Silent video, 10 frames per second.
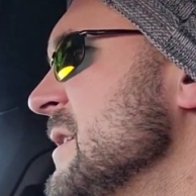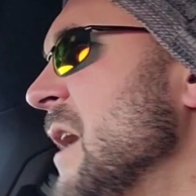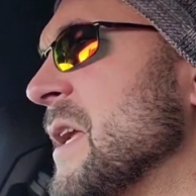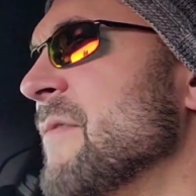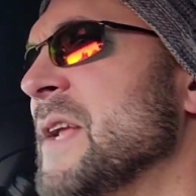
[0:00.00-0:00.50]

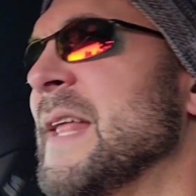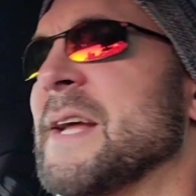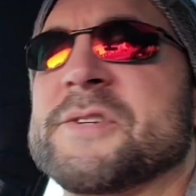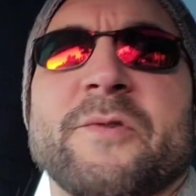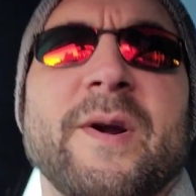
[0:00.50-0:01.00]
not giving you that
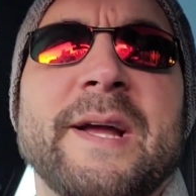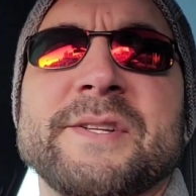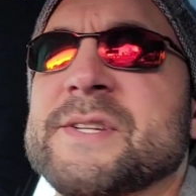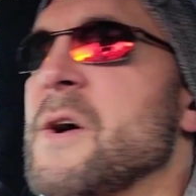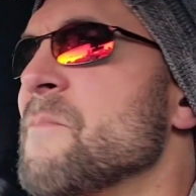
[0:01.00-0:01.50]
extra
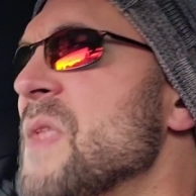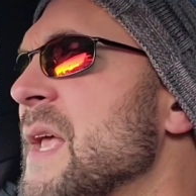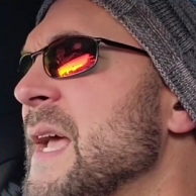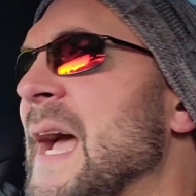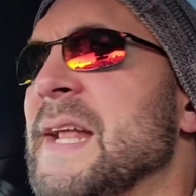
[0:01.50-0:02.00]
range. So
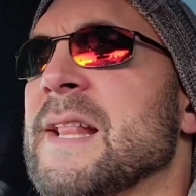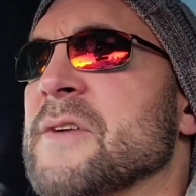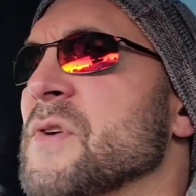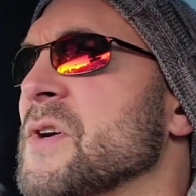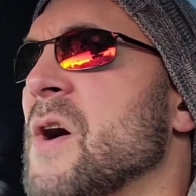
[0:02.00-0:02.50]
any
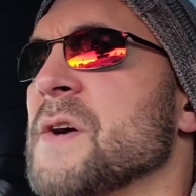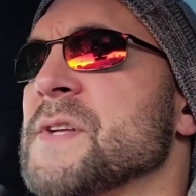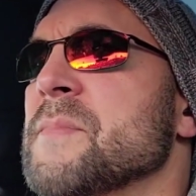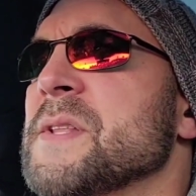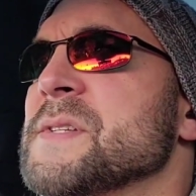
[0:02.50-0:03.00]
electric car is
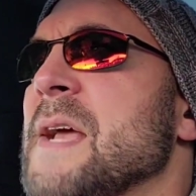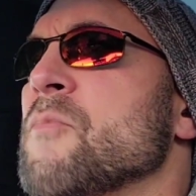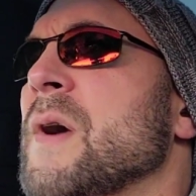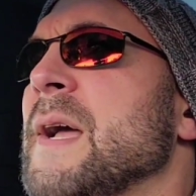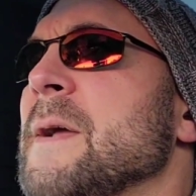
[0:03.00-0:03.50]
going to be the
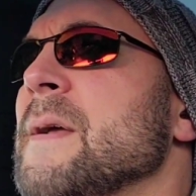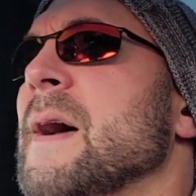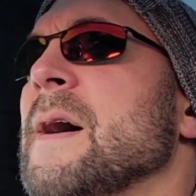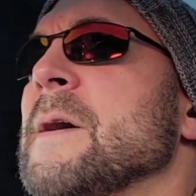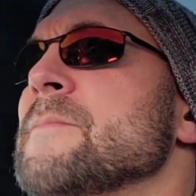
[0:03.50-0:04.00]
same way.
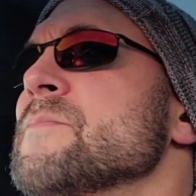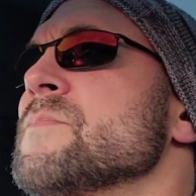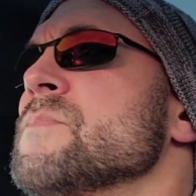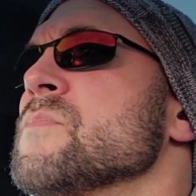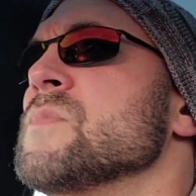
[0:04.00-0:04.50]
Um,
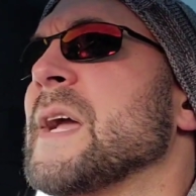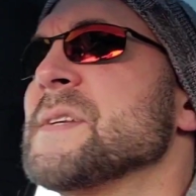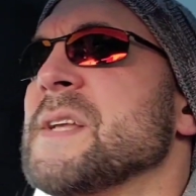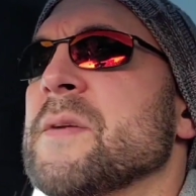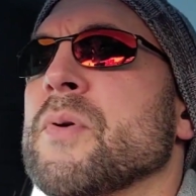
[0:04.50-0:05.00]
like I
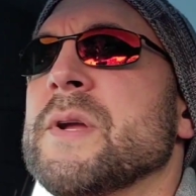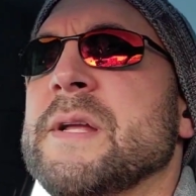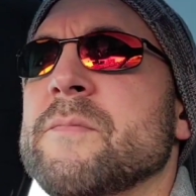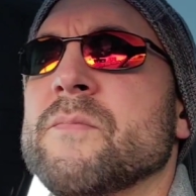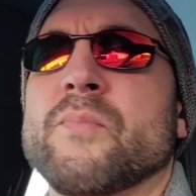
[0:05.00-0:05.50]
said, the
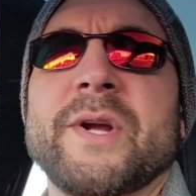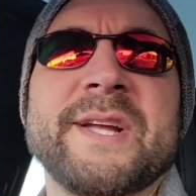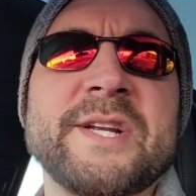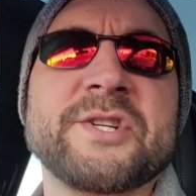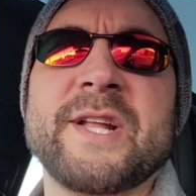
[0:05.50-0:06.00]
pre
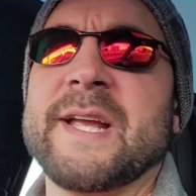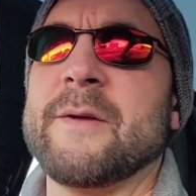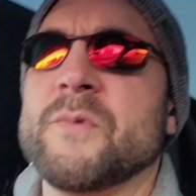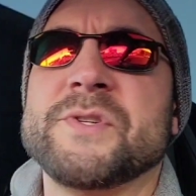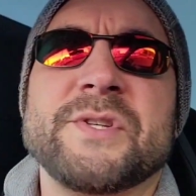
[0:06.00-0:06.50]
preconditioning
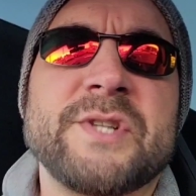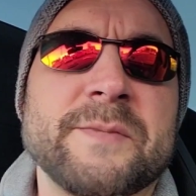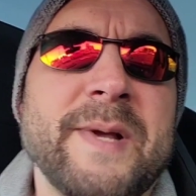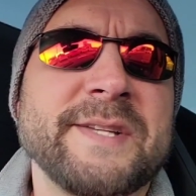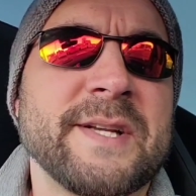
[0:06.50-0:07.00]
it, which is
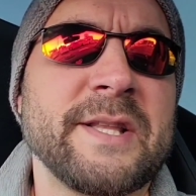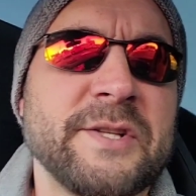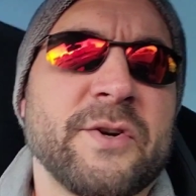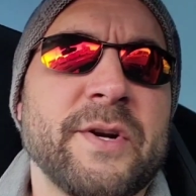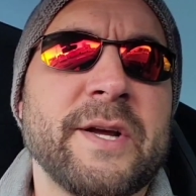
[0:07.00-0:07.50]
just basically
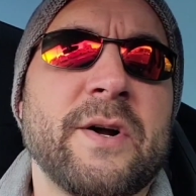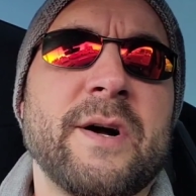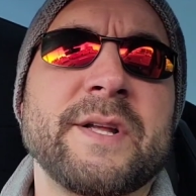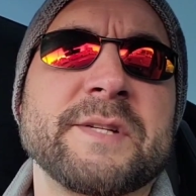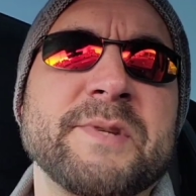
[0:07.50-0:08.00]
turning it
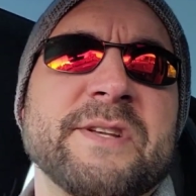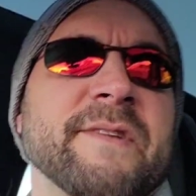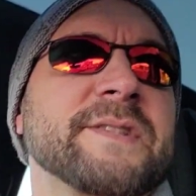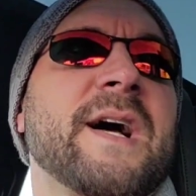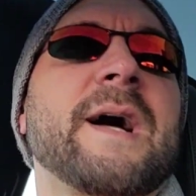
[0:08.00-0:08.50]
on at a
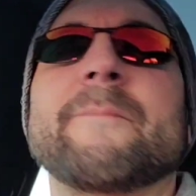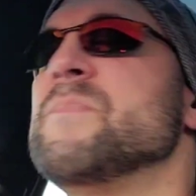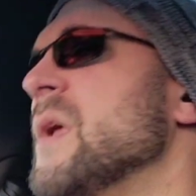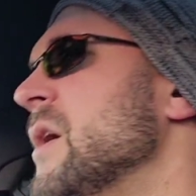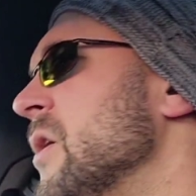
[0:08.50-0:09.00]
specific
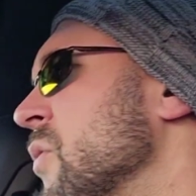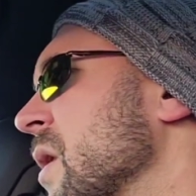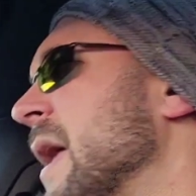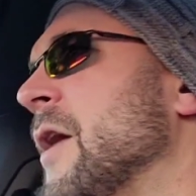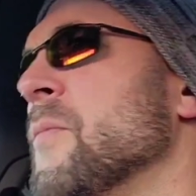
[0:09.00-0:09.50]
time,
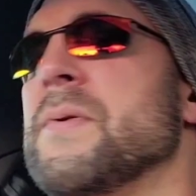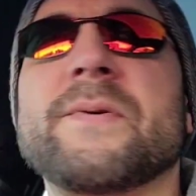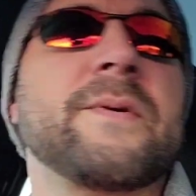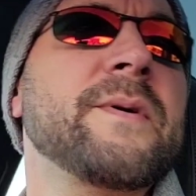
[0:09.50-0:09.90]
will help